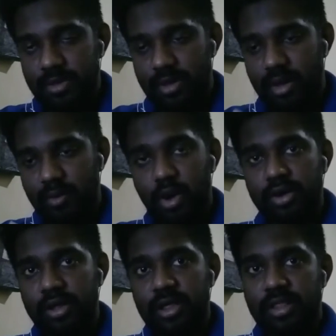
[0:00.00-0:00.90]

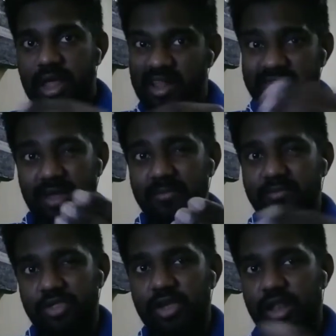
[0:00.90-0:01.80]
water. There are some
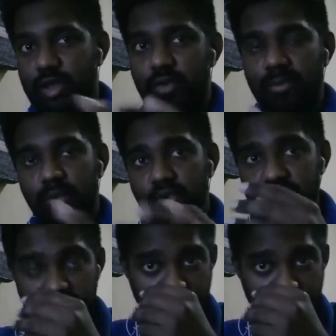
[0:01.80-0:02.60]
which can live on both